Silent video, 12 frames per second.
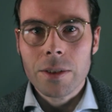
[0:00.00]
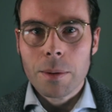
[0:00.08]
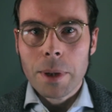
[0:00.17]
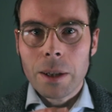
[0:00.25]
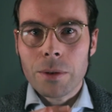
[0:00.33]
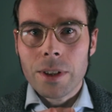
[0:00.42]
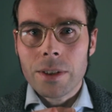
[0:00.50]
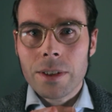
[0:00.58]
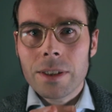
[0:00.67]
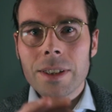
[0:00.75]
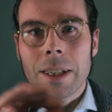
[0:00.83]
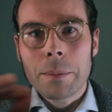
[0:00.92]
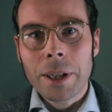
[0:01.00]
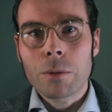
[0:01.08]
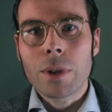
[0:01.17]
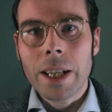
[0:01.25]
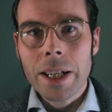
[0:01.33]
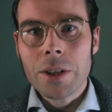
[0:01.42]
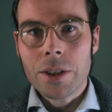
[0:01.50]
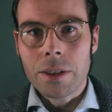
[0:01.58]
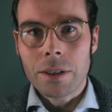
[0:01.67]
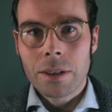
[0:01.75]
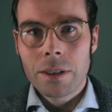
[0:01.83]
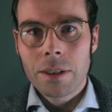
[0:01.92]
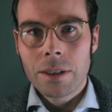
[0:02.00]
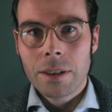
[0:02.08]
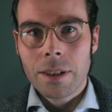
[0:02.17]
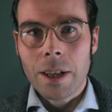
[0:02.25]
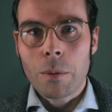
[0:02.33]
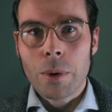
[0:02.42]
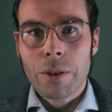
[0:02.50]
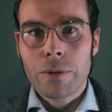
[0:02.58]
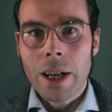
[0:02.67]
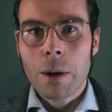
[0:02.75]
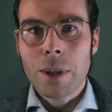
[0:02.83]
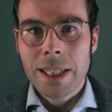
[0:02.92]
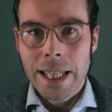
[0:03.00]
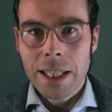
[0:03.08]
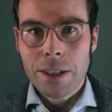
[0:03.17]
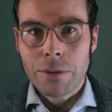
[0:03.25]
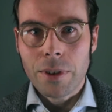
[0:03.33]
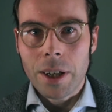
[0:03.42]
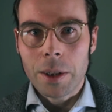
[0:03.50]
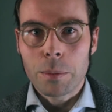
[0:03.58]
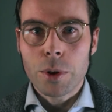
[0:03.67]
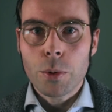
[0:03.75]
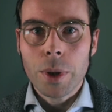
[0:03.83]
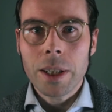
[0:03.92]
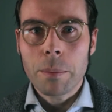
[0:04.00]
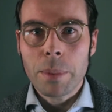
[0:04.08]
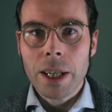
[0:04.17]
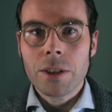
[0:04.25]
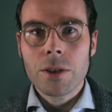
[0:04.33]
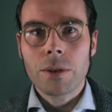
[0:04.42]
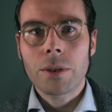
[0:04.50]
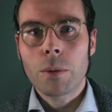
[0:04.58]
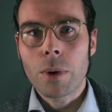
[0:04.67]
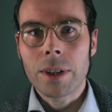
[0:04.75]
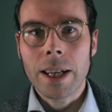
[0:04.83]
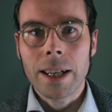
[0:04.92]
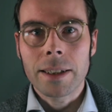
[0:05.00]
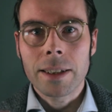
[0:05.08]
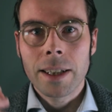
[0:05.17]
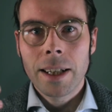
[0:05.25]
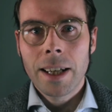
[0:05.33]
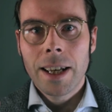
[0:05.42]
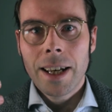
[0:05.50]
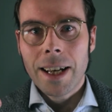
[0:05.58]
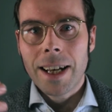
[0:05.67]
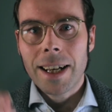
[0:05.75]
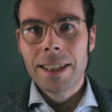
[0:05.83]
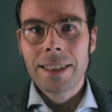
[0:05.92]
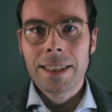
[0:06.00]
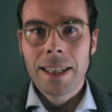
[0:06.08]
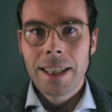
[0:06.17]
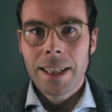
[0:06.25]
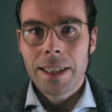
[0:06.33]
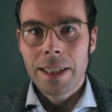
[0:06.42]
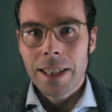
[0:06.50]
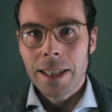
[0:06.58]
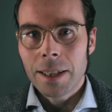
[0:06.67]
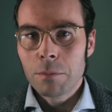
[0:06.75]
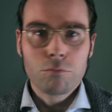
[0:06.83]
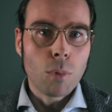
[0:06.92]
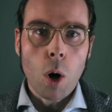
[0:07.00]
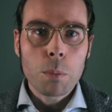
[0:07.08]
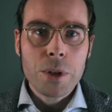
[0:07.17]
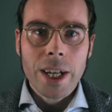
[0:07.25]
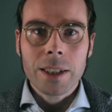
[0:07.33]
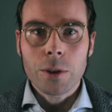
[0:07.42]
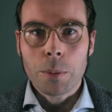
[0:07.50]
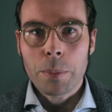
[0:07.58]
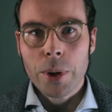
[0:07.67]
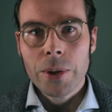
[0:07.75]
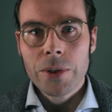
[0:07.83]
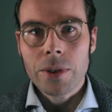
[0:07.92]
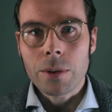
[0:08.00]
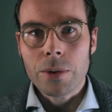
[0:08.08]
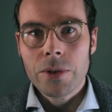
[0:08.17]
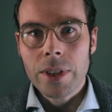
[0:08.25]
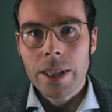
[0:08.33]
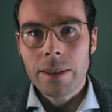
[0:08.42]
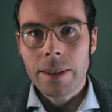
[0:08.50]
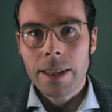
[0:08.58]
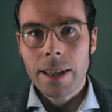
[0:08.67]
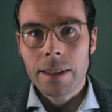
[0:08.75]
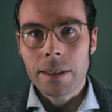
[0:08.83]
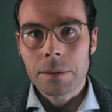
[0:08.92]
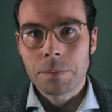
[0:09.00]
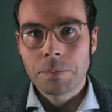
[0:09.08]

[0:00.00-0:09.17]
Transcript: about this seeming relation that we've now identified between the picture on the one hand and the object or person or scene on the other.